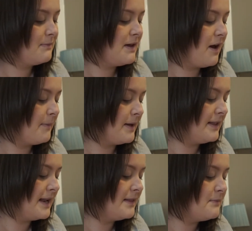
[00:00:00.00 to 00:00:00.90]
me up, and
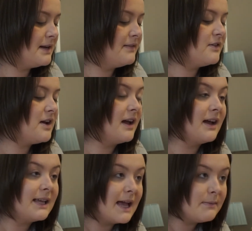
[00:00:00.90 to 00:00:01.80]
then in the middle of the night I
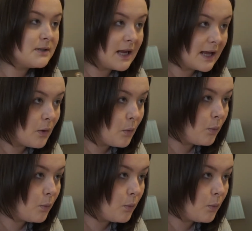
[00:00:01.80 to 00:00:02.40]
kept like